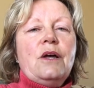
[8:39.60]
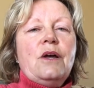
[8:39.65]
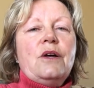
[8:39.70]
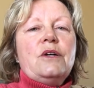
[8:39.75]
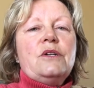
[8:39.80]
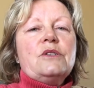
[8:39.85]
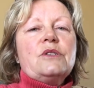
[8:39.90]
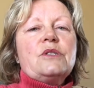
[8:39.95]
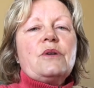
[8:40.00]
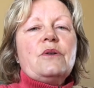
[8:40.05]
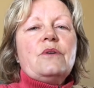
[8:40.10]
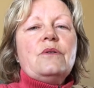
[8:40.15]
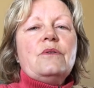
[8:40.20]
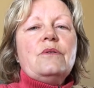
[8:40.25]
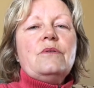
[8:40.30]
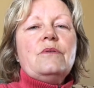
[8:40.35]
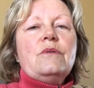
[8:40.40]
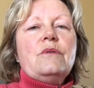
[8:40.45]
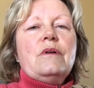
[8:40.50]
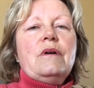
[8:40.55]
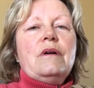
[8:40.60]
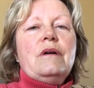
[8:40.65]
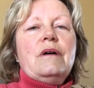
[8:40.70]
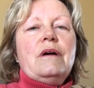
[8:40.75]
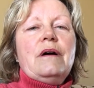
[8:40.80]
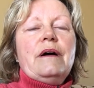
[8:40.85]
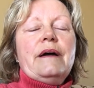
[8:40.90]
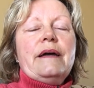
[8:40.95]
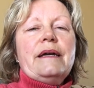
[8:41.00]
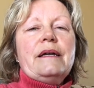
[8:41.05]
So
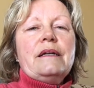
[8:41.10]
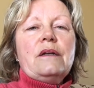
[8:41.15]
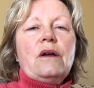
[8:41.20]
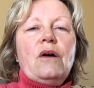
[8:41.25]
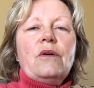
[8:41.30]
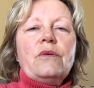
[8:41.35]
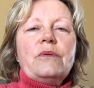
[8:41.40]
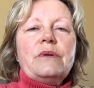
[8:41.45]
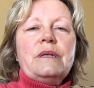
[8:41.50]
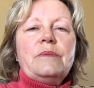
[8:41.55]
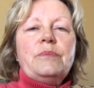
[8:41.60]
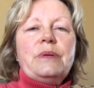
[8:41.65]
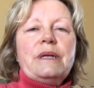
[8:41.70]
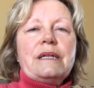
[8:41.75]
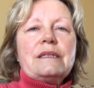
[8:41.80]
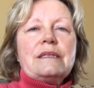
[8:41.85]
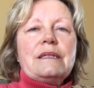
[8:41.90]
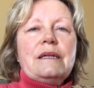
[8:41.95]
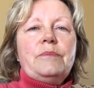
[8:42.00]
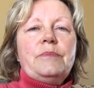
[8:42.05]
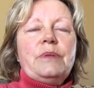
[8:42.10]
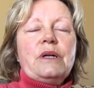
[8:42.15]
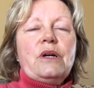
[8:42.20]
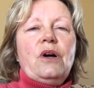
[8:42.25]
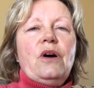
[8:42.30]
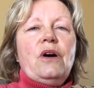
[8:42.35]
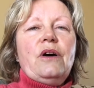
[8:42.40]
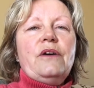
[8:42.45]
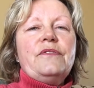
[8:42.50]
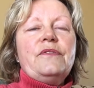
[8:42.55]
I had already picked up a
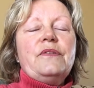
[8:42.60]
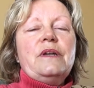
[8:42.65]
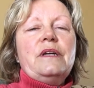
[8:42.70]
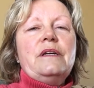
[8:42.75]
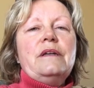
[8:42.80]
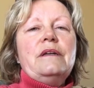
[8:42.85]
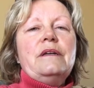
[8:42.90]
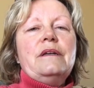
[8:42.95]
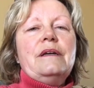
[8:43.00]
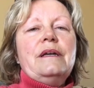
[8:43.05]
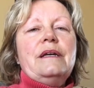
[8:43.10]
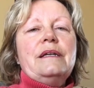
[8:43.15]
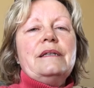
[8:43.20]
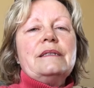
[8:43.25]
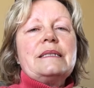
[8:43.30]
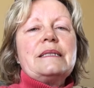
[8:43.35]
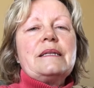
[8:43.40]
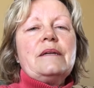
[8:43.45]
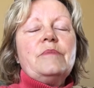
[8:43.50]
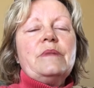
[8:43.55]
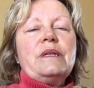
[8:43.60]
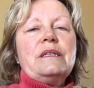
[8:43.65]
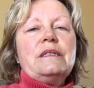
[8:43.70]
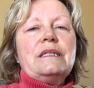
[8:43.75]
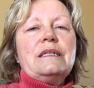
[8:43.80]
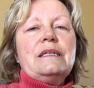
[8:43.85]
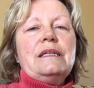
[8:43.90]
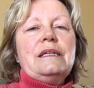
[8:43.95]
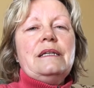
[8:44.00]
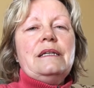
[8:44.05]
coffee and something
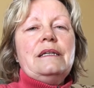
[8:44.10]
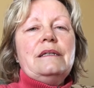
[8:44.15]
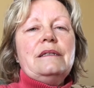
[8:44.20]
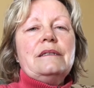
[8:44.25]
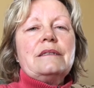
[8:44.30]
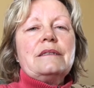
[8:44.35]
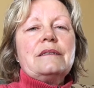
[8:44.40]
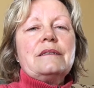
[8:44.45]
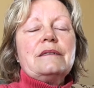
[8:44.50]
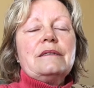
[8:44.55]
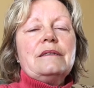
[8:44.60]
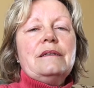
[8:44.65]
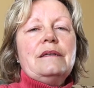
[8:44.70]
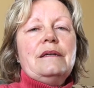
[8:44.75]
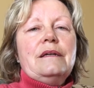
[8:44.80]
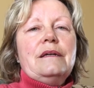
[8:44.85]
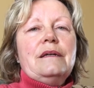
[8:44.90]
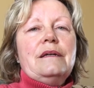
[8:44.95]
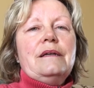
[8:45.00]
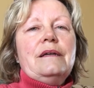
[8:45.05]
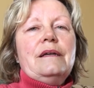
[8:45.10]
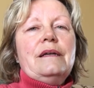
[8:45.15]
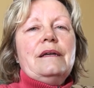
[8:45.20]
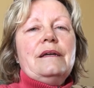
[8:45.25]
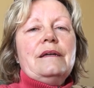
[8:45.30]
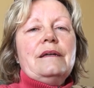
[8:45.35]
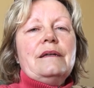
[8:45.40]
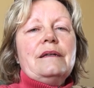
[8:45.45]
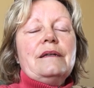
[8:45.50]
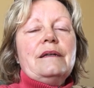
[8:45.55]
to eat,
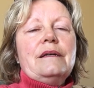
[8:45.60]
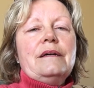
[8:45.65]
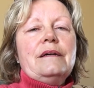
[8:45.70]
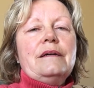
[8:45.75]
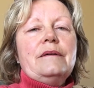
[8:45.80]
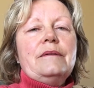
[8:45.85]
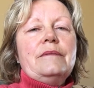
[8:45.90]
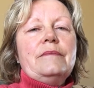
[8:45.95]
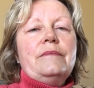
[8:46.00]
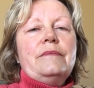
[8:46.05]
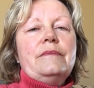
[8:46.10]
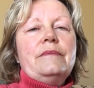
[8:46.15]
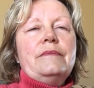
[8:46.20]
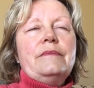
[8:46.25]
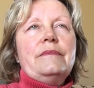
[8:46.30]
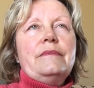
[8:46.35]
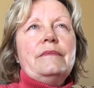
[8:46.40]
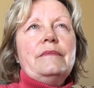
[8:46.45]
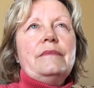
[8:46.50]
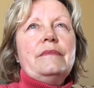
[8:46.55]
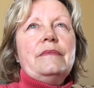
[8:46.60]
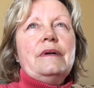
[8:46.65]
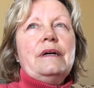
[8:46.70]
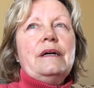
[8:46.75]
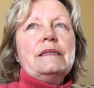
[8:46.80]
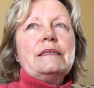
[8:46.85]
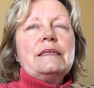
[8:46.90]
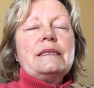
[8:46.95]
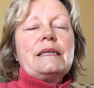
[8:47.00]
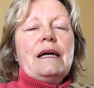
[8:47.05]
and
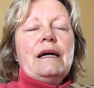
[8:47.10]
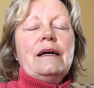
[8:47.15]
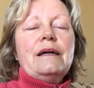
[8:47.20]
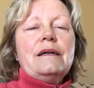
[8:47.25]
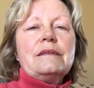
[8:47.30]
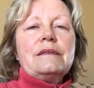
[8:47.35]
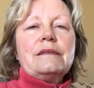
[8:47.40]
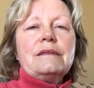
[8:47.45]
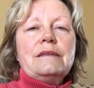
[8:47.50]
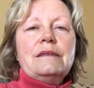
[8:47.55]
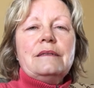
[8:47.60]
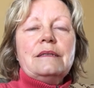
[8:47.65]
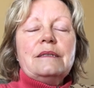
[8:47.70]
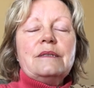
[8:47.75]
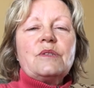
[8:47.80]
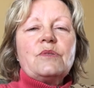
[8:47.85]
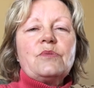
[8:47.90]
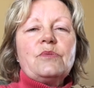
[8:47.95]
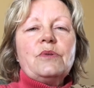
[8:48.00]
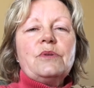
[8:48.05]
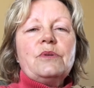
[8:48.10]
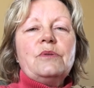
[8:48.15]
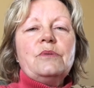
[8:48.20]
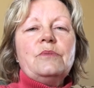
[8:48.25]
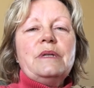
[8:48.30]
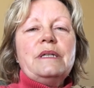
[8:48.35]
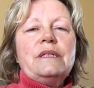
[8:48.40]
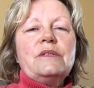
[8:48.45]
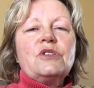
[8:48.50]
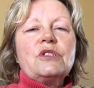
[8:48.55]
I sat in this room
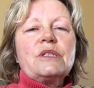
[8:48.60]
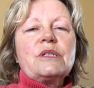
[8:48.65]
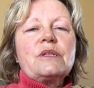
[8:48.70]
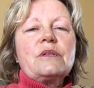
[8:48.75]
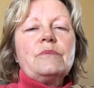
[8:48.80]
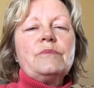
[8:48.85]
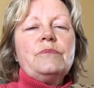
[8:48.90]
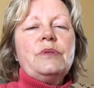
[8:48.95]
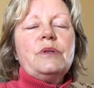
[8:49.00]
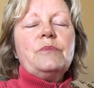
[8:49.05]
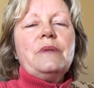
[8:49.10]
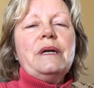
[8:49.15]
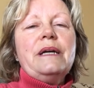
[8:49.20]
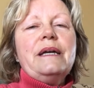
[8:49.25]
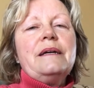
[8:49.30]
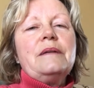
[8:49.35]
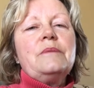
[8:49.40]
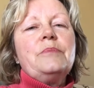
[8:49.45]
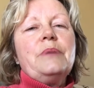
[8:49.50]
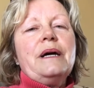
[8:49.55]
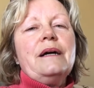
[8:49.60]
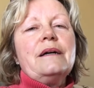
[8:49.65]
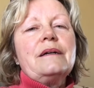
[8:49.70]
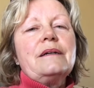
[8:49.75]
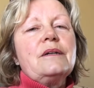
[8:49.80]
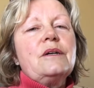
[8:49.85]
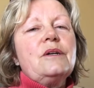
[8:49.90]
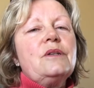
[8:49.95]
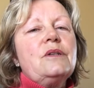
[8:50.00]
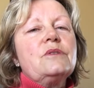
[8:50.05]
and just put my head back
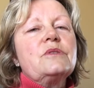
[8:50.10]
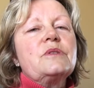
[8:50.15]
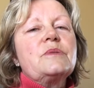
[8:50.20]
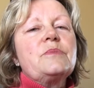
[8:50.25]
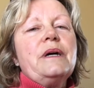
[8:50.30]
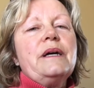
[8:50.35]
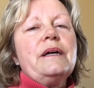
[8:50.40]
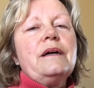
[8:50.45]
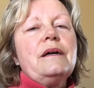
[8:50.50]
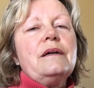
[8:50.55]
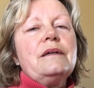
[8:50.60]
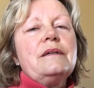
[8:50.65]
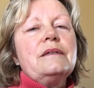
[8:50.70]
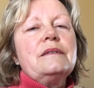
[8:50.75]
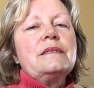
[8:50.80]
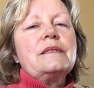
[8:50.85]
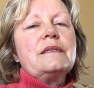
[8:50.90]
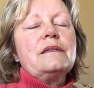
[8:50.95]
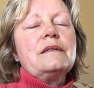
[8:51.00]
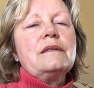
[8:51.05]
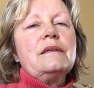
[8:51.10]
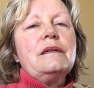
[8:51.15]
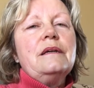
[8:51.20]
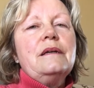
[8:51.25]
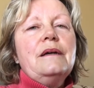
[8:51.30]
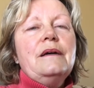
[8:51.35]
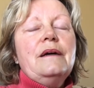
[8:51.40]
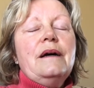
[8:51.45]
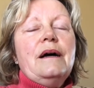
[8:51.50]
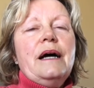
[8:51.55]
and closed my eyes, and
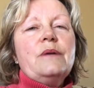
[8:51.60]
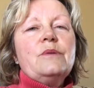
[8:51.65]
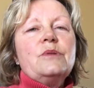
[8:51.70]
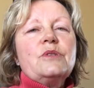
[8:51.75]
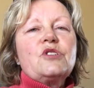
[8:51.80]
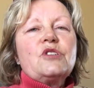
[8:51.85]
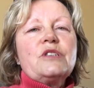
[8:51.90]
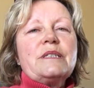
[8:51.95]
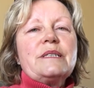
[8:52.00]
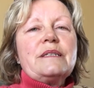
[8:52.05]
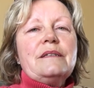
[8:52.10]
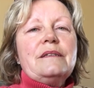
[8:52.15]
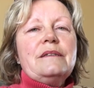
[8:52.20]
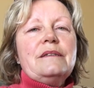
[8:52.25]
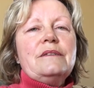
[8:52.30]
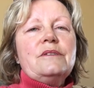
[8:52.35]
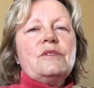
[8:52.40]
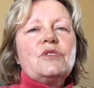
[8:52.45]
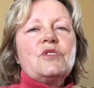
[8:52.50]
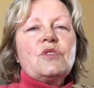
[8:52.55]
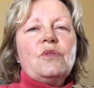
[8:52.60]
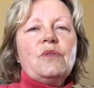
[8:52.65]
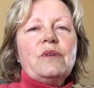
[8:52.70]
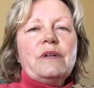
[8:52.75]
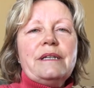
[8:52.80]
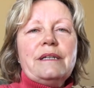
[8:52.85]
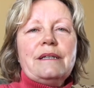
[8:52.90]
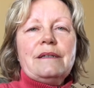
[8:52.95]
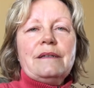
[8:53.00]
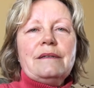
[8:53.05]
I was just
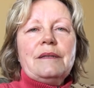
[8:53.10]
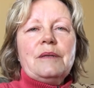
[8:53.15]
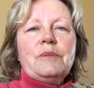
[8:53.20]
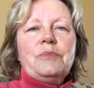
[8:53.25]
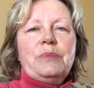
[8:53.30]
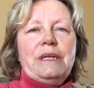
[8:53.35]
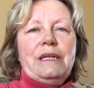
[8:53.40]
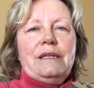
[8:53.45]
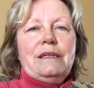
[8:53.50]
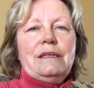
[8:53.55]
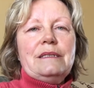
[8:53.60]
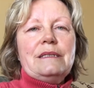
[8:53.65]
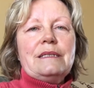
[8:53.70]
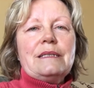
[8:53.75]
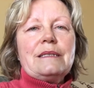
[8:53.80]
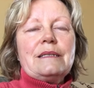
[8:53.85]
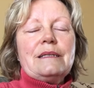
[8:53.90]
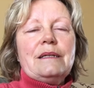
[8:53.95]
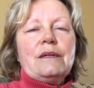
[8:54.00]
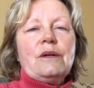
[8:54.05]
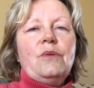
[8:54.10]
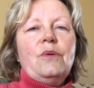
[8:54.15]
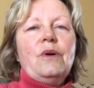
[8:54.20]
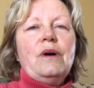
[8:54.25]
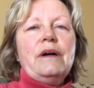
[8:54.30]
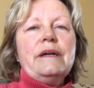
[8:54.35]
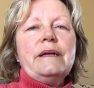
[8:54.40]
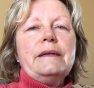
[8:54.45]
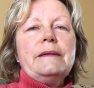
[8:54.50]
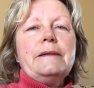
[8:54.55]
enjoying the peace and
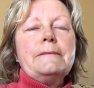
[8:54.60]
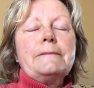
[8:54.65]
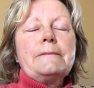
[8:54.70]
quiet.